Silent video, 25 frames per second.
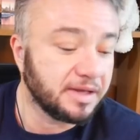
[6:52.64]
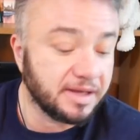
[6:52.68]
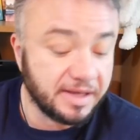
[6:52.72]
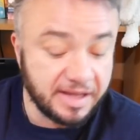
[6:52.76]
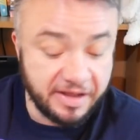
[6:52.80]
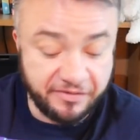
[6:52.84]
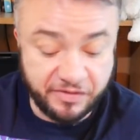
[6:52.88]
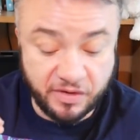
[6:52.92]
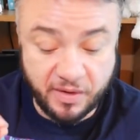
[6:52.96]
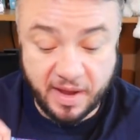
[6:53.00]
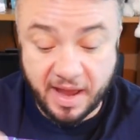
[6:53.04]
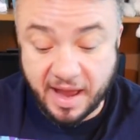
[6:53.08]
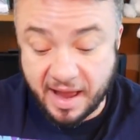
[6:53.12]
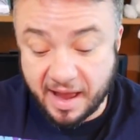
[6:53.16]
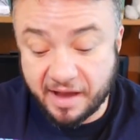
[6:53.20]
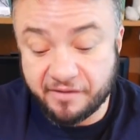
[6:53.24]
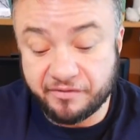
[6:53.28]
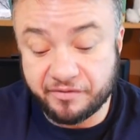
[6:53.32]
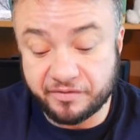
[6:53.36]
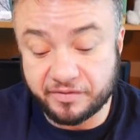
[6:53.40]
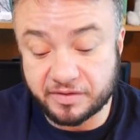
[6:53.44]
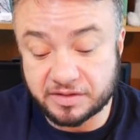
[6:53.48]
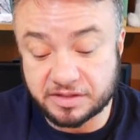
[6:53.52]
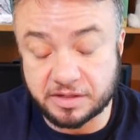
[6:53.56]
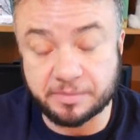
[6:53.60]
If you
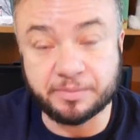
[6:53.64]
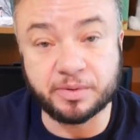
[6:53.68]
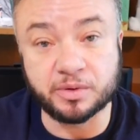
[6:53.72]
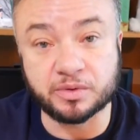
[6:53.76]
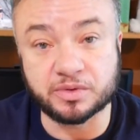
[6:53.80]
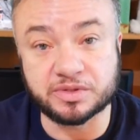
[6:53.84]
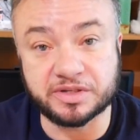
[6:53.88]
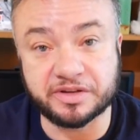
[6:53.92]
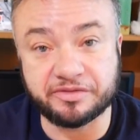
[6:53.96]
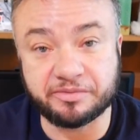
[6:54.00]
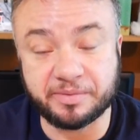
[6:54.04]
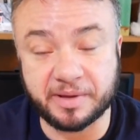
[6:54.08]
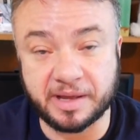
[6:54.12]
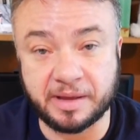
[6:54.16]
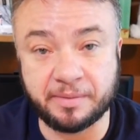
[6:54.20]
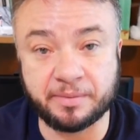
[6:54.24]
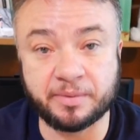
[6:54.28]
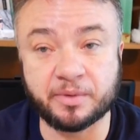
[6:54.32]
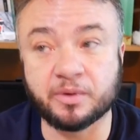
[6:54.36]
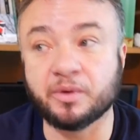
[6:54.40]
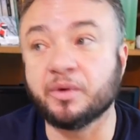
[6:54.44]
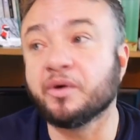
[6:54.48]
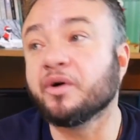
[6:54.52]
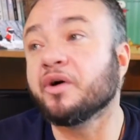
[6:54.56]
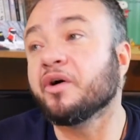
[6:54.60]
have supportive
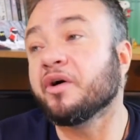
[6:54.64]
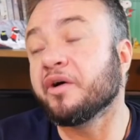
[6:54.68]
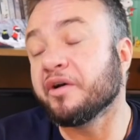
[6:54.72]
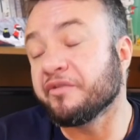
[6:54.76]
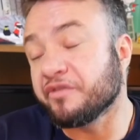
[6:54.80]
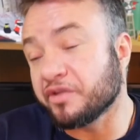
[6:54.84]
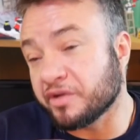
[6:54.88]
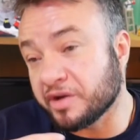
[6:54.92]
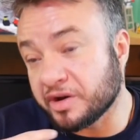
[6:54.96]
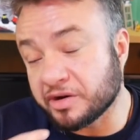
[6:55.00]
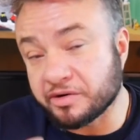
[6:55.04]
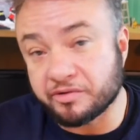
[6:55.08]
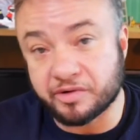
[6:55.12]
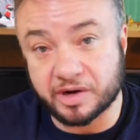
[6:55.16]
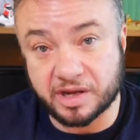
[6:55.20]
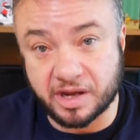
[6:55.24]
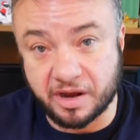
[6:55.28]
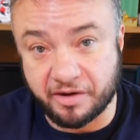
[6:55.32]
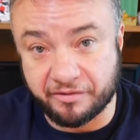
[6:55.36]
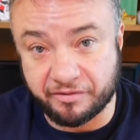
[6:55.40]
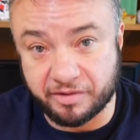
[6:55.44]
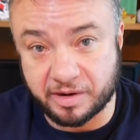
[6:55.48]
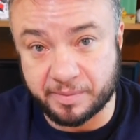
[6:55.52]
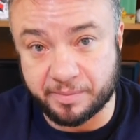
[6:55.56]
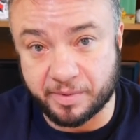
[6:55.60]
people or if you're in a
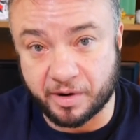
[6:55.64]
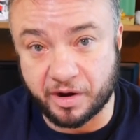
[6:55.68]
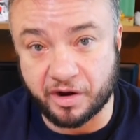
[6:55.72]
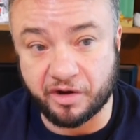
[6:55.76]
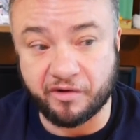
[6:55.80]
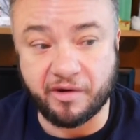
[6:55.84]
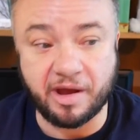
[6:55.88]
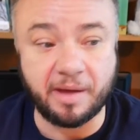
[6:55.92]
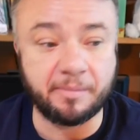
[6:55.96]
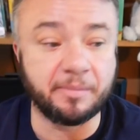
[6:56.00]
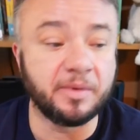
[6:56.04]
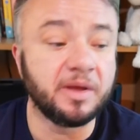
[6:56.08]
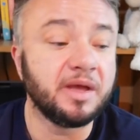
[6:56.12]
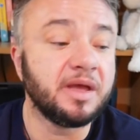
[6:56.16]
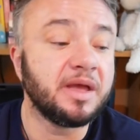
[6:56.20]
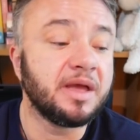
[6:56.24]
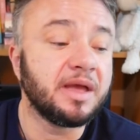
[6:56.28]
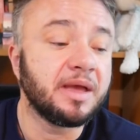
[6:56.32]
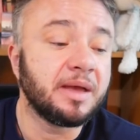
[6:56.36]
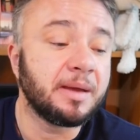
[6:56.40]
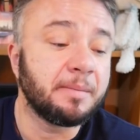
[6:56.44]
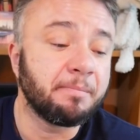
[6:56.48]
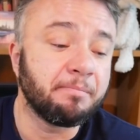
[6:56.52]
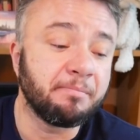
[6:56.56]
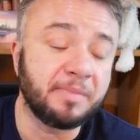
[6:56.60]
recovery program,
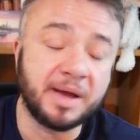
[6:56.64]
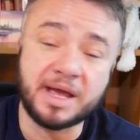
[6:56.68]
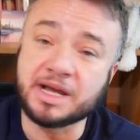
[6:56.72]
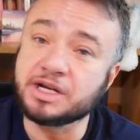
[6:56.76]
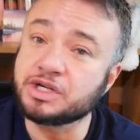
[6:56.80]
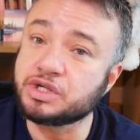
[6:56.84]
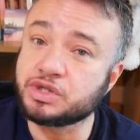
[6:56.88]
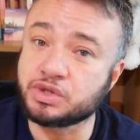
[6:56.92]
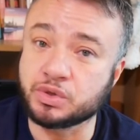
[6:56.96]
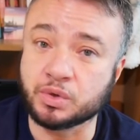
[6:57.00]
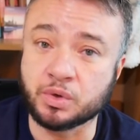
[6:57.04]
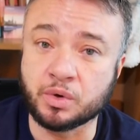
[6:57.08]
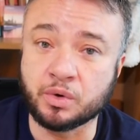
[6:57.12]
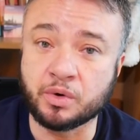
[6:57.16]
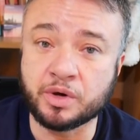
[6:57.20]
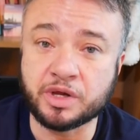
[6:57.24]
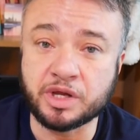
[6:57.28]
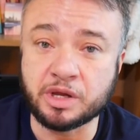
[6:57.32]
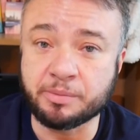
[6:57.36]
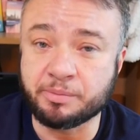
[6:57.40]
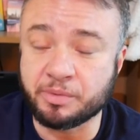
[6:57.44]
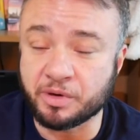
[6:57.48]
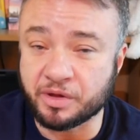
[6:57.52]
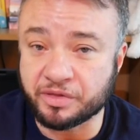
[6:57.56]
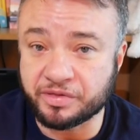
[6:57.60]
make sure
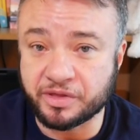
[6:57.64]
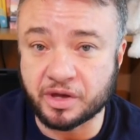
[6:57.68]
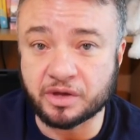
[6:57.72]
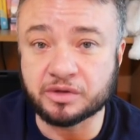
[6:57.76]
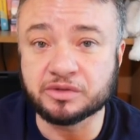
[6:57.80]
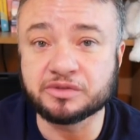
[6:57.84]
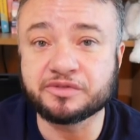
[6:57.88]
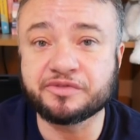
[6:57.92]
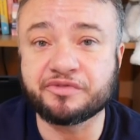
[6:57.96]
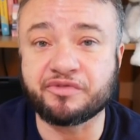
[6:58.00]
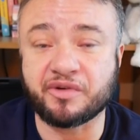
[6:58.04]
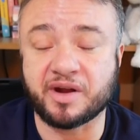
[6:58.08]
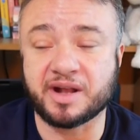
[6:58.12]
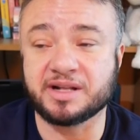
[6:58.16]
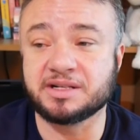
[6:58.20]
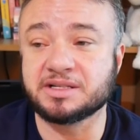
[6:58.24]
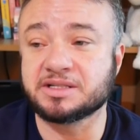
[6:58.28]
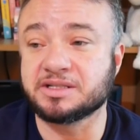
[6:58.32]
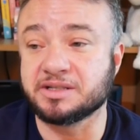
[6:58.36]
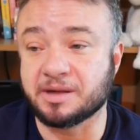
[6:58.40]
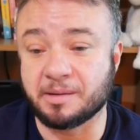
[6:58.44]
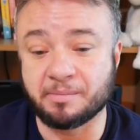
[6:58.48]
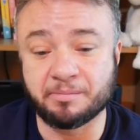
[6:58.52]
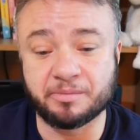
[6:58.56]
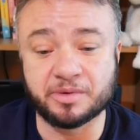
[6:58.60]
you put those
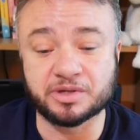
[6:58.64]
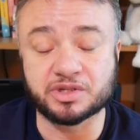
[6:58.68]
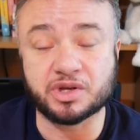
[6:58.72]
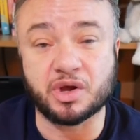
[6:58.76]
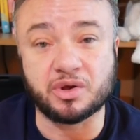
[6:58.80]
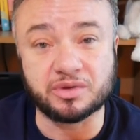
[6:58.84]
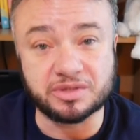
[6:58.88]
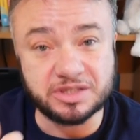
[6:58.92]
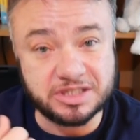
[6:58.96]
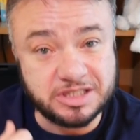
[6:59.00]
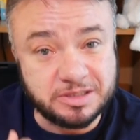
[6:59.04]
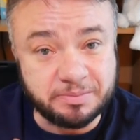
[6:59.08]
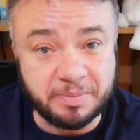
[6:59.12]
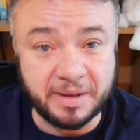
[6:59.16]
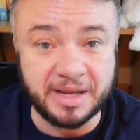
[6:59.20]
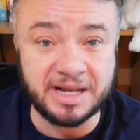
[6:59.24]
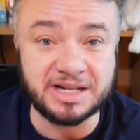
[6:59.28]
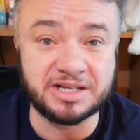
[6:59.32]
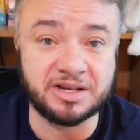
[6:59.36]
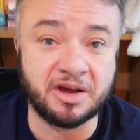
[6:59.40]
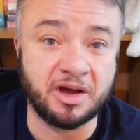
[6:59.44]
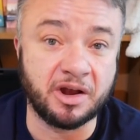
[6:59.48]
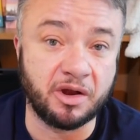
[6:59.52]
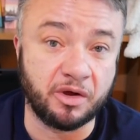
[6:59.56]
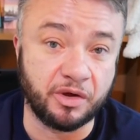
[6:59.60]
friends' numbers on speed
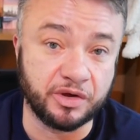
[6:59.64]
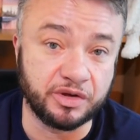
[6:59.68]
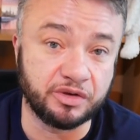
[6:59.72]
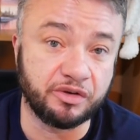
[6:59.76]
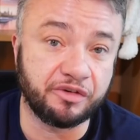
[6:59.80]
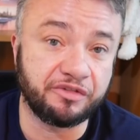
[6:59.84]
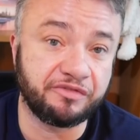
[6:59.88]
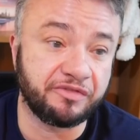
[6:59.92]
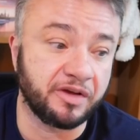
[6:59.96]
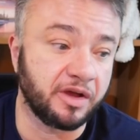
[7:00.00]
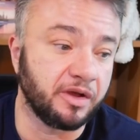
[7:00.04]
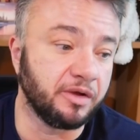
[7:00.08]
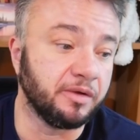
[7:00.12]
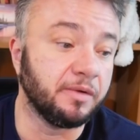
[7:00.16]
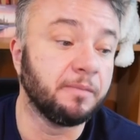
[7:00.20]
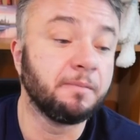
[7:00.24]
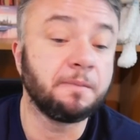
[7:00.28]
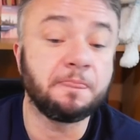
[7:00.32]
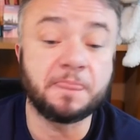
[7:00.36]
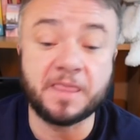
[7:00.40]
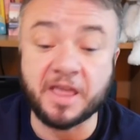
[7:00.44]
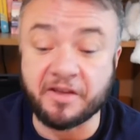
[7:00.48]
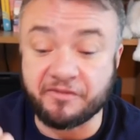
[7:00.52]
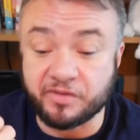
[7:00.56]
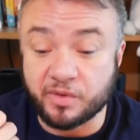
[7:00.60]
dial on your phone.
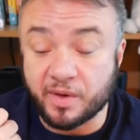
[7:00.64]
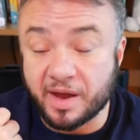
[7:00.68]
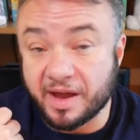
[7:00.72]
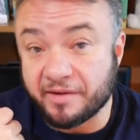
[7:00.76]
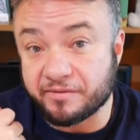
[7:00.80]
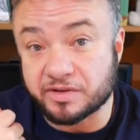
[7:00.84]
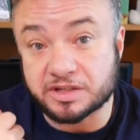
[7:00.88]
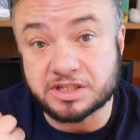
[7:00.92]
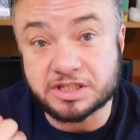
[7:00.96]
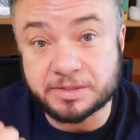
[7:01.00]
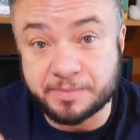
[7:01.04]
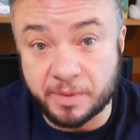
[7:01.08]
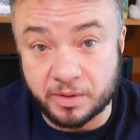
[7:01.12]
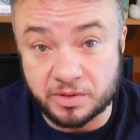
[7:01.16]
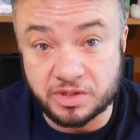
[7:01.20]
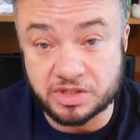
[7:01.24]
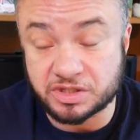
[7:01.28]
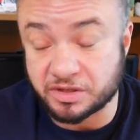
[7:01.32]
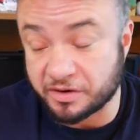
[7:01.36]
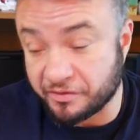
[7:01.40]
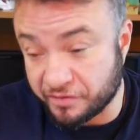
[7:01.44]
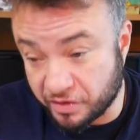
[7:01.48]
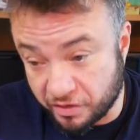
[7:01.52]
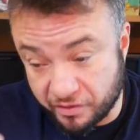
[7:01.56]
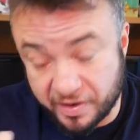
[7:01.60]
If you have a
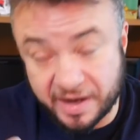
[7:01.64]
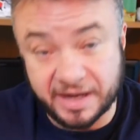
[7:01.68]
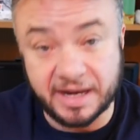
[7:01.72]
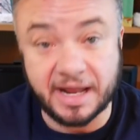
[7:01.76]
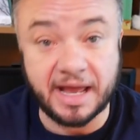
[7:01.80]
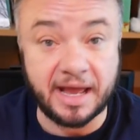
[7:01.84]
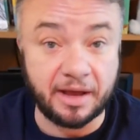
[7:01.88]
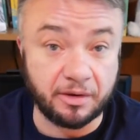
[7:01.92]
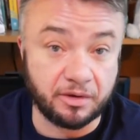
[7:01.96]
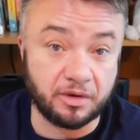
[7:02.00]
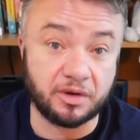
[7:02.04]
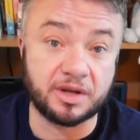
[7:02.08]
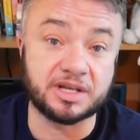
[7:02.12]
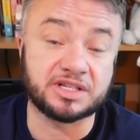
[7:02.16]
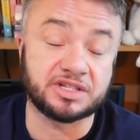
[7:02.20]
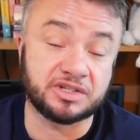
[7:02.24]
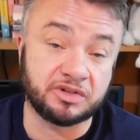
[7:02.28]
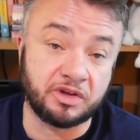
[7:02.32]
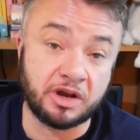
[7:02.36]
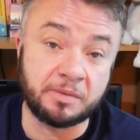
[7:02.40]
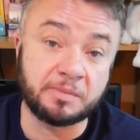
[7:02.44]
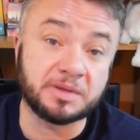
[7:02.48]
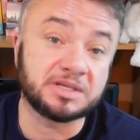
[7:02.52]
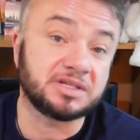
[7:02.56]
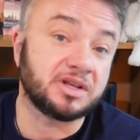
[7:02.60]
sponsor, if you're in Alcoholics
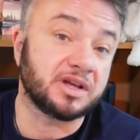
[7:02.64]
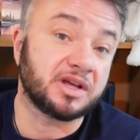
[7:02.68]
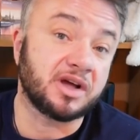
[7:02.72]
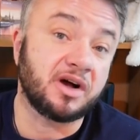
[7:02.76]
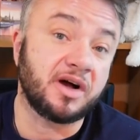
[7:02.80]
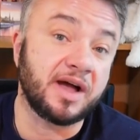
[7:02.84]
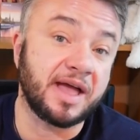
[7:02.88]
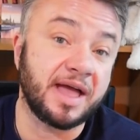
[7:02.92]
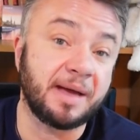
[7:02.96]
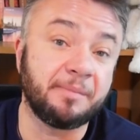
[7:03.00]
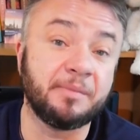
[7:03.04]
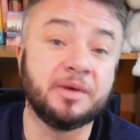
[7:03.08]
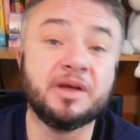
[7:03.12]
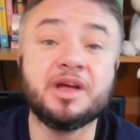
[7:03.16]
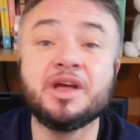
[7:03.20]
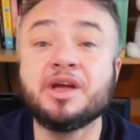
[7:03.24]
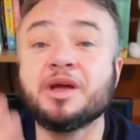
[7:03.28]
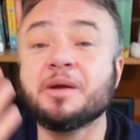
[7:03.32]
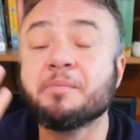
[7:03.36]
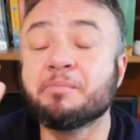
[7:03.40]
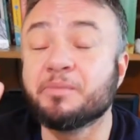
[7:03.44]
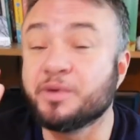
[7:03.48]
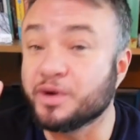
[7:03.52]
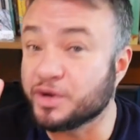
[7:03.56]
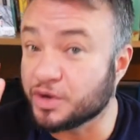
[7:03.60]
Anonymous like I am,
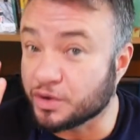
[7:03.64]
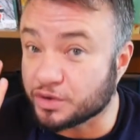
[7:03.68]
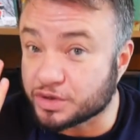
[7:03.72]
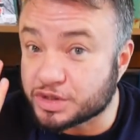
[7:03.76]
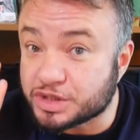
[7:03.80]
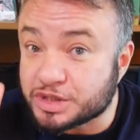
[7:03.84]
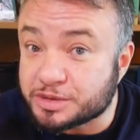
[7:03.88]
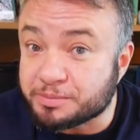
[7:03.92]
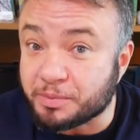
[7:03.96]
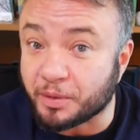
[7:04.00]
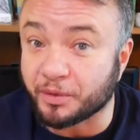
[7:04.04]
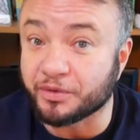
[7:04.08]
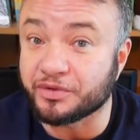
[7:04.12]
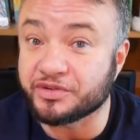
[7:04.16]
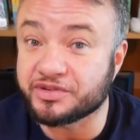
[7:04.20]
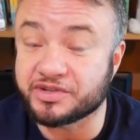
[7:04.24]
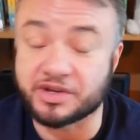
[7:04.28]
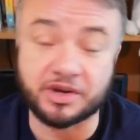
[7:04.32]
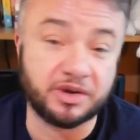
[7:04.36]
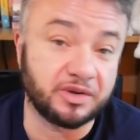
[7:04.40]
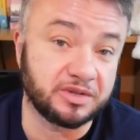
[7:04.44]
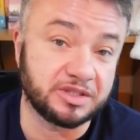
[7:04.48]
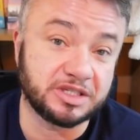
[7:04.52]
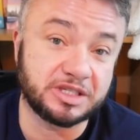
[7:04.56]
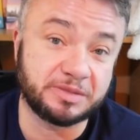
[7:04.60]
put your sponsor
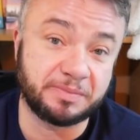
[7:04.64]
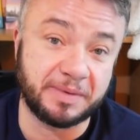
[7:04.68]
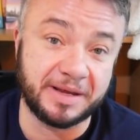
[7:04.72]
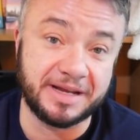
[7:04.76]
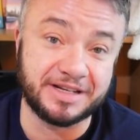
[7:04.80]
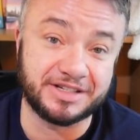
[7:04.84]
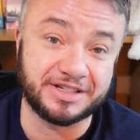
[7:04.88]
on speed